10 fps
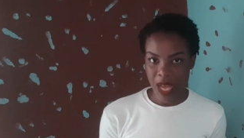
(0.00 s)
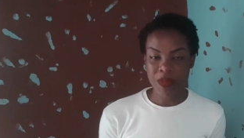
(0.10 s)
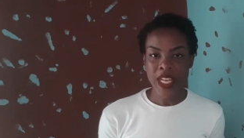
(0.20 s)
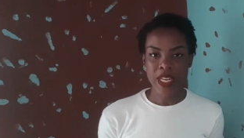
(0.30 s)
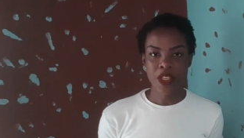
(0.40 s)

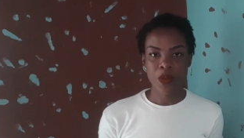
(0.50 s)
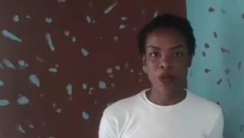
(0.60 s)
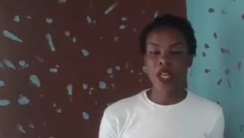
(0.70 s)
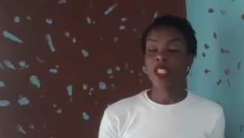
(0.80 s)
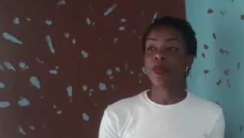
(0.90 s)
I'm telling
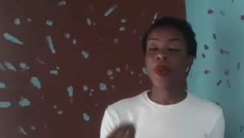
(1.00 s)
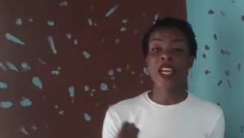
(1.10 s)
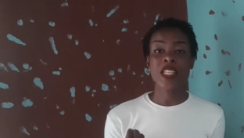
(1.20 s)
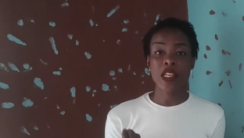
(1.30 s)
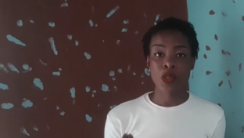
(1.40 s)
you, the
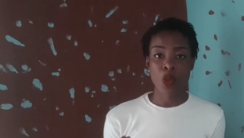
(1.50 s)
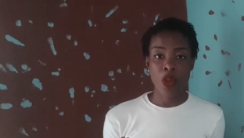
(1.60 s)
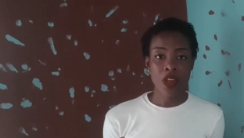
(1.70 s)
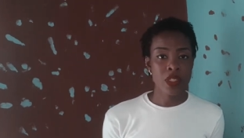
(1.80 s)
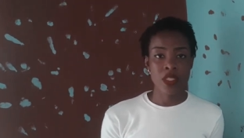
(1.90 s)
page I
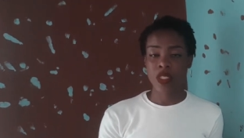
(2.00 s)
saw,